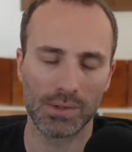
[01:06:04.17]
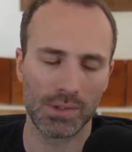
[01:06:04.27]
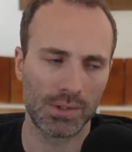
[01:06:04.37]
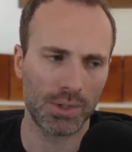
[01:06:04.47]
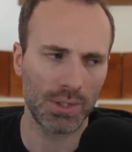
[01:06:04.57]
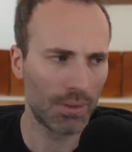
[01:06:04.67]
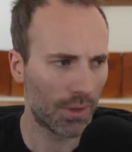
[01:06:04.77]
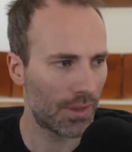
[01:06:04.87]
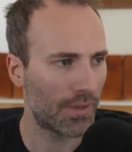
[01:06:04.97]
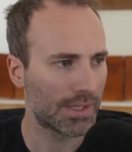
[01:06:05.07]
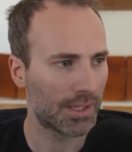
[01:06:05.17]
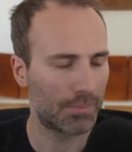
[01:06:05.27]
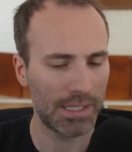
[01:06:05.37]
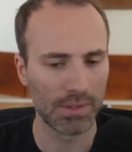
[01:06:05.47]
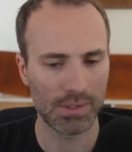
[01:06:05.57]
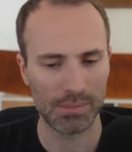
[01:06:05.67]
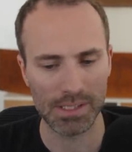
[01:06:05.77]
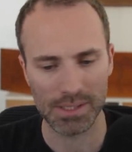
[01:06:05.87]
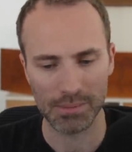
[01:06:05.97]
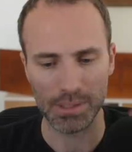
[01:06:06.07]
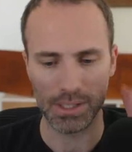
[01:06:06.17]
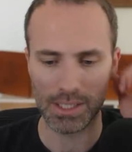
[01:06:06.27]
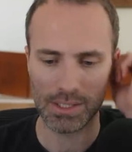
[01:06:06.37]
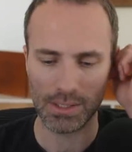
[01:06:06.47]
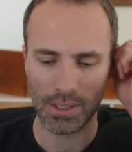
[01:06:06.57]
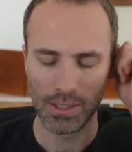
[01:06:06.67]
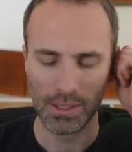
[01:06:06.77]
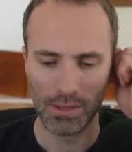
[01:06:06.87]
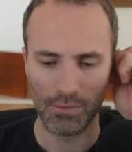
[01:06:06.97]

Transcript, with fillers: So, so certainly one of the things that appeals to me is the ability to